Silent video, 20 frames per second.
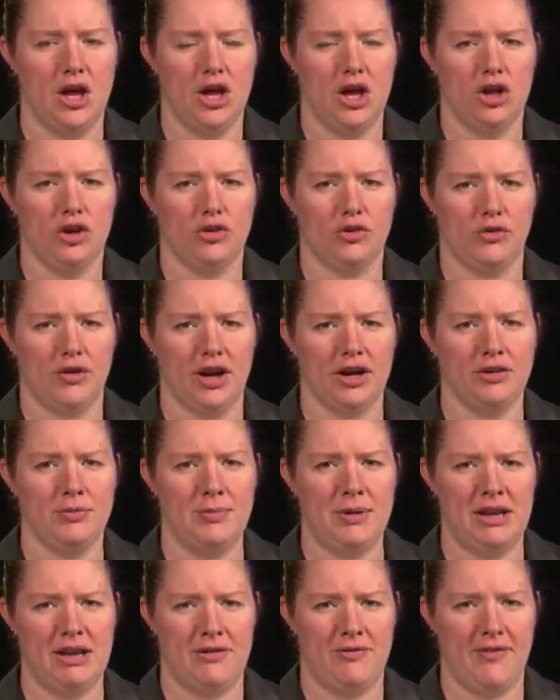Direct
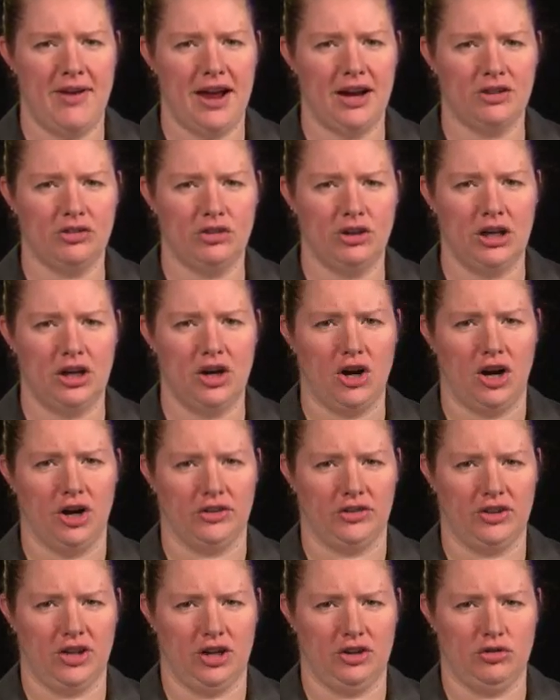manufacturing
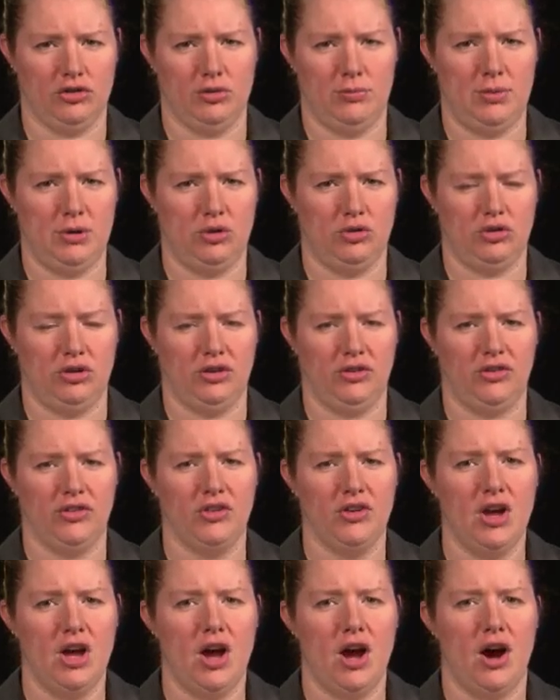cost contributions
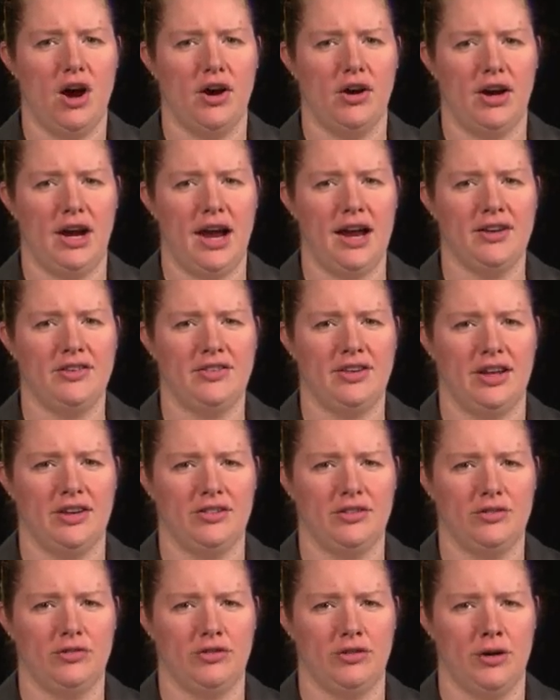are
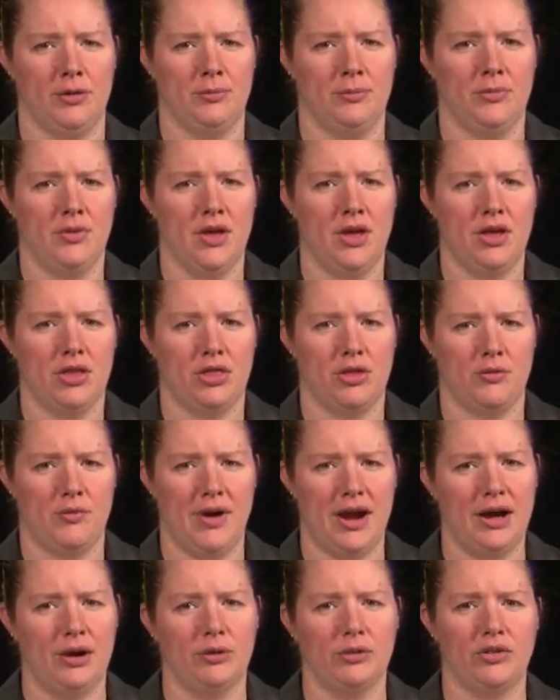accessed from the
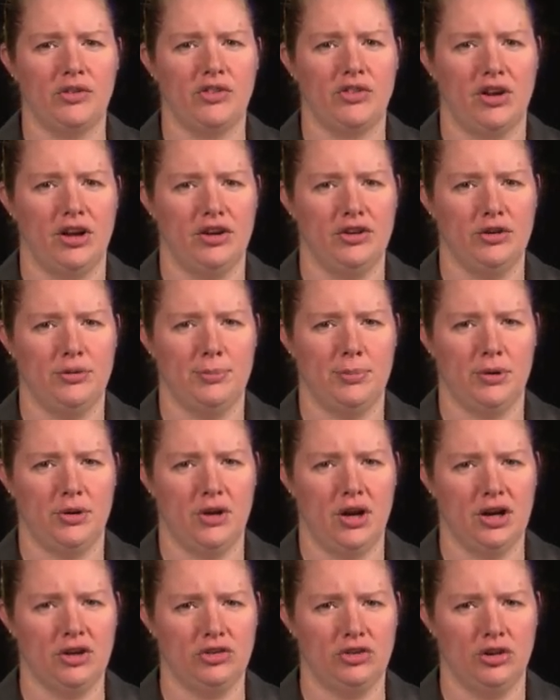routes under
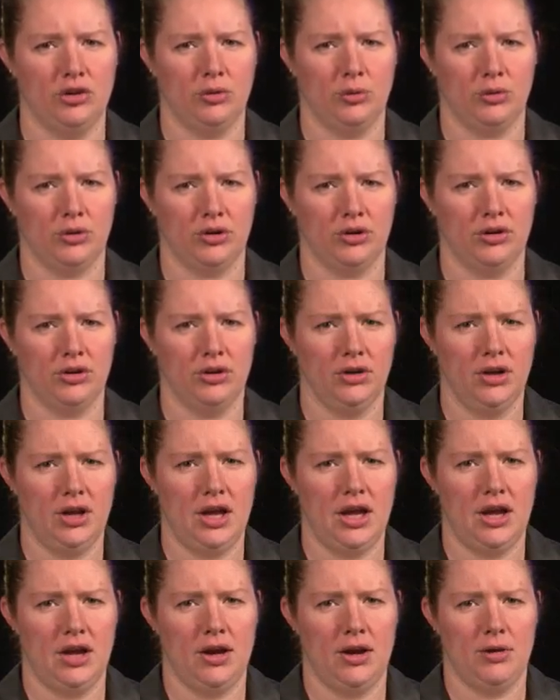production order,
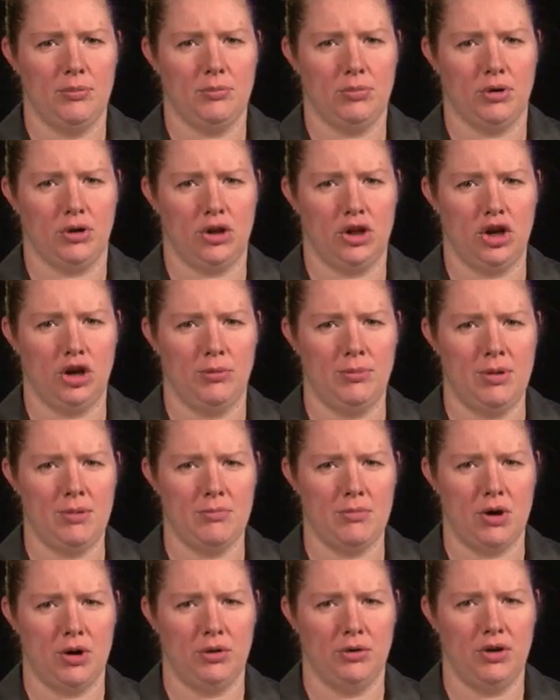procurement
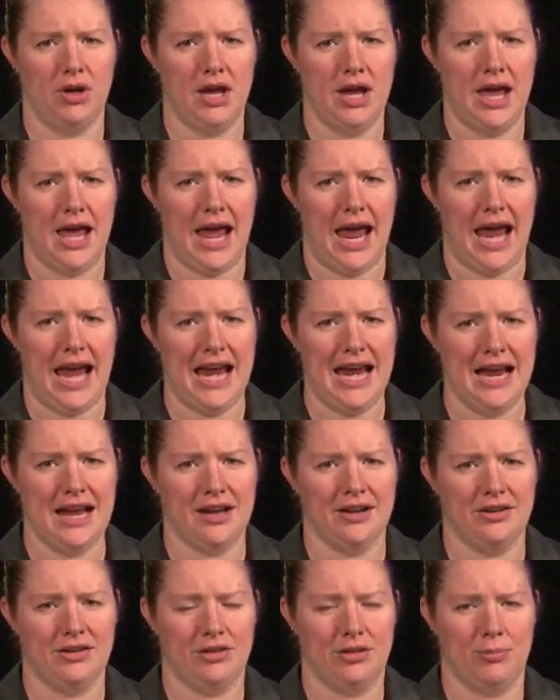mode,
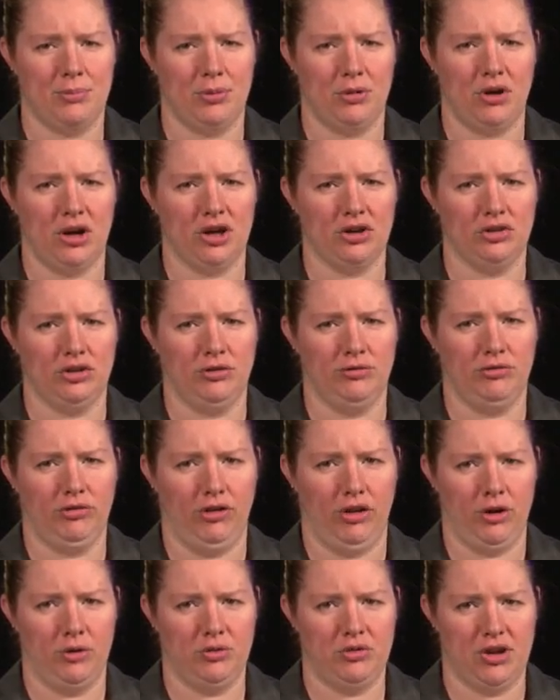and the production
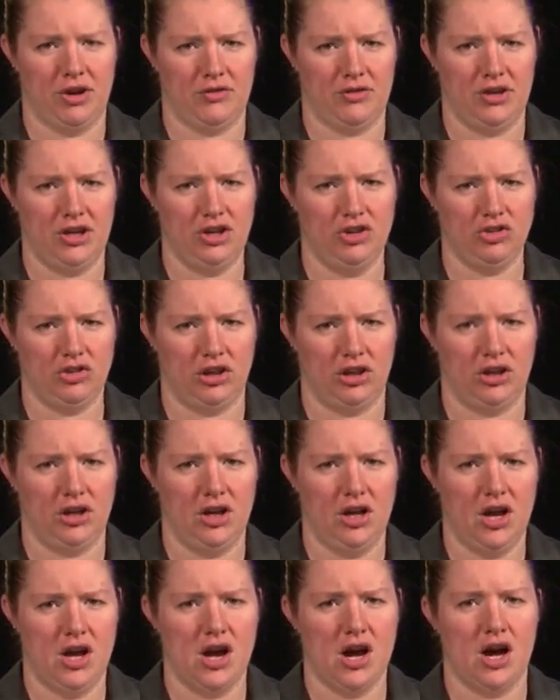flow definition
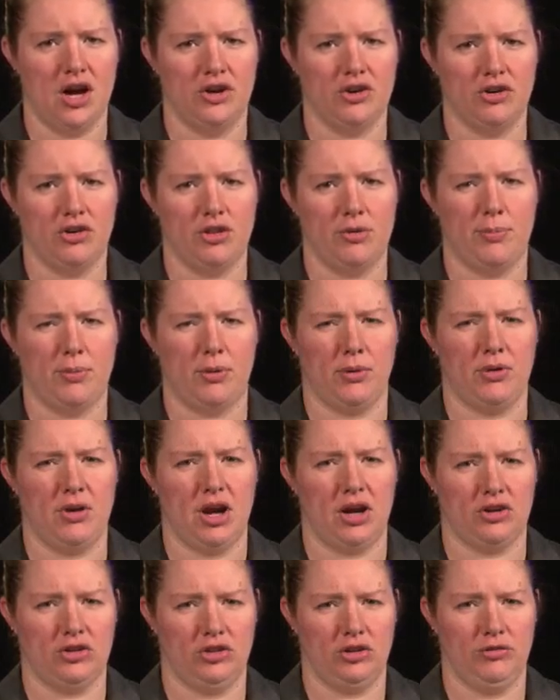under the
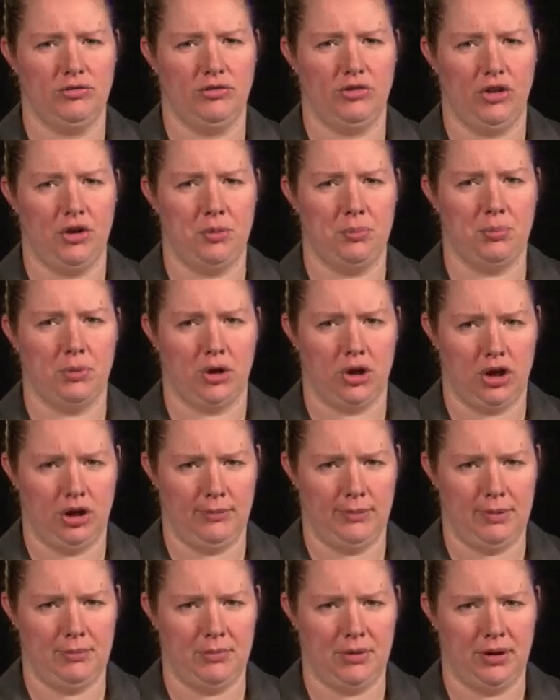production flow
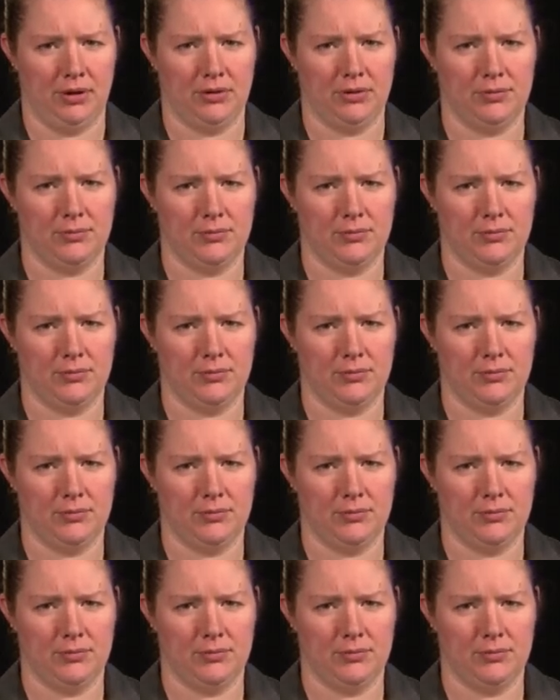procurement mode.